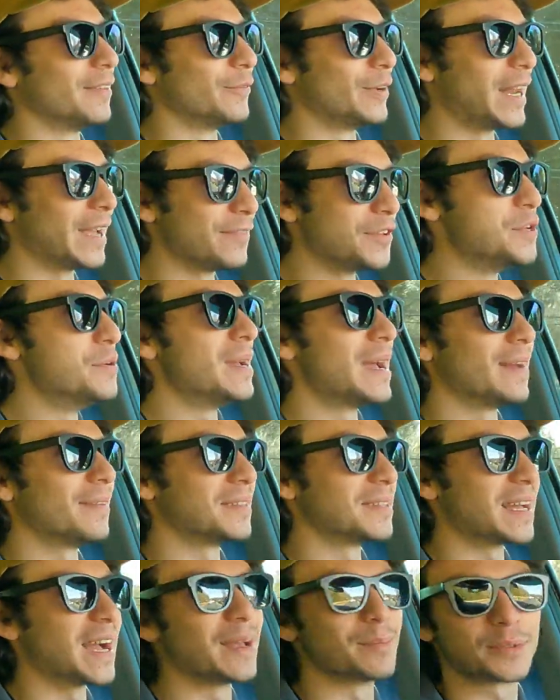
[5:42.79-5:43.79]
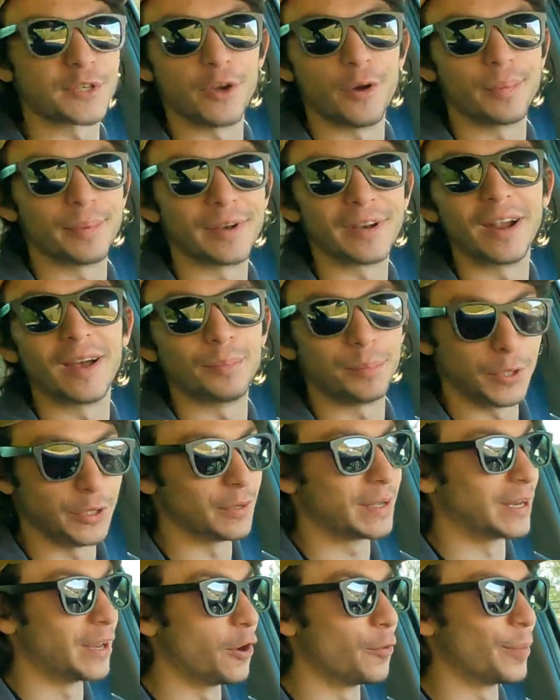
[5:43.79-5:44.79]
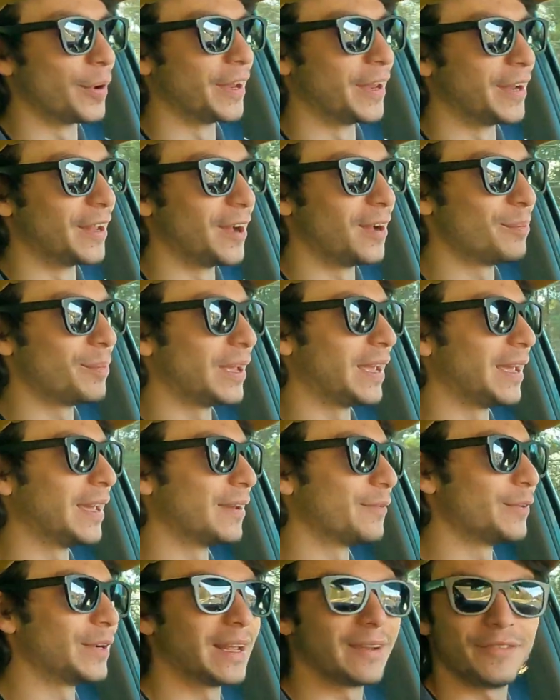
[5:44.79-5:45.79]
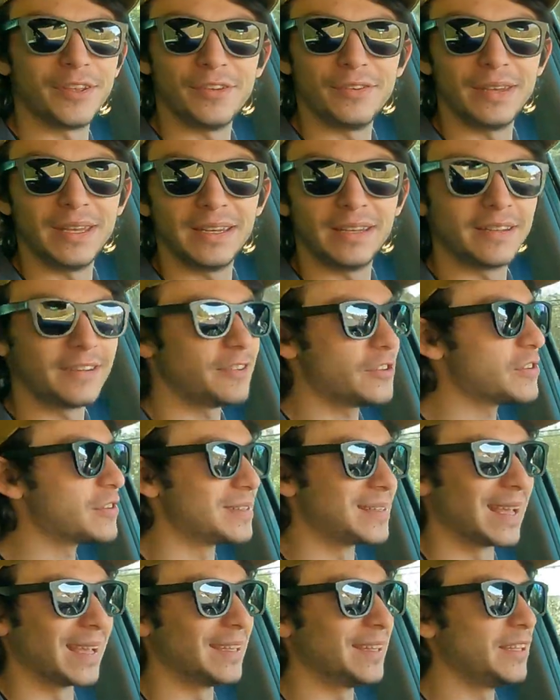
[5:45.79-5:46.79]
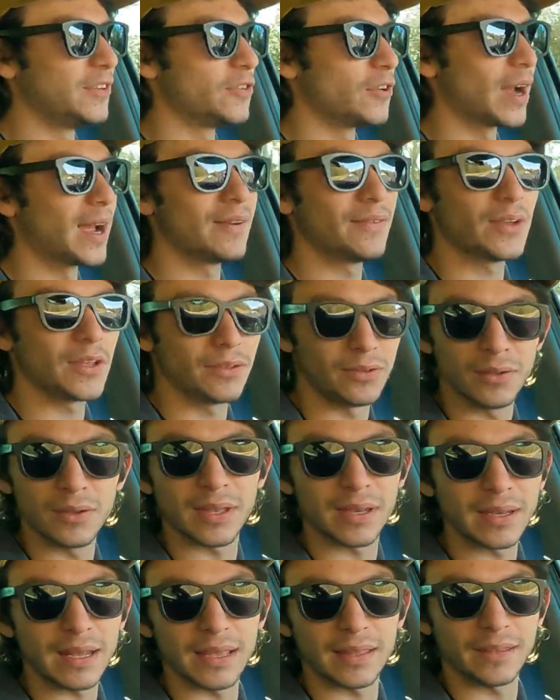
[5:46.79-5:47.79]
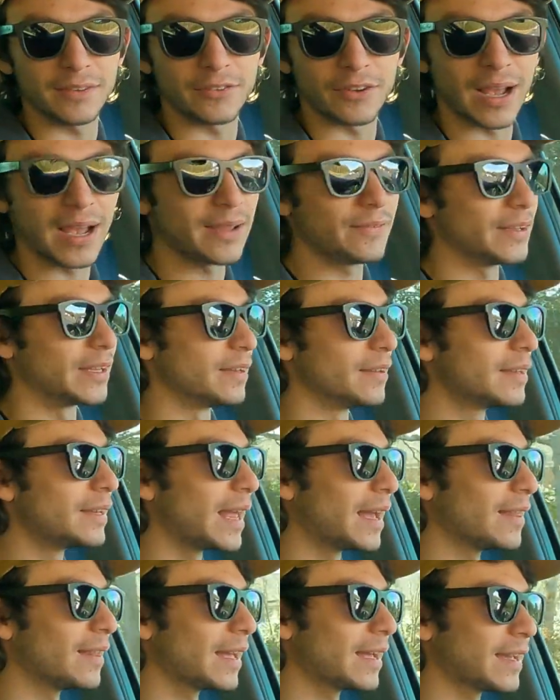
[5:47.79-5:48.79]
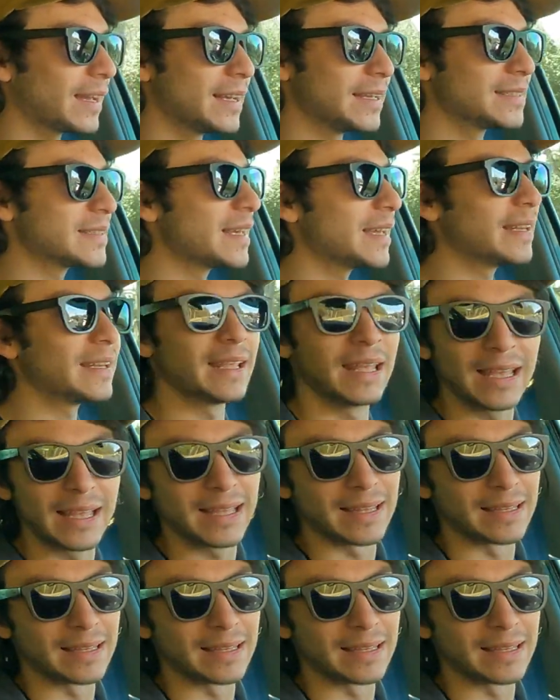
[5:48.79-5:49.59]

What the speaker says: Whenever you have the time to open it up, you can open it up, and whenever you need to just daily drive it, you can daily drive it. Now, like I said,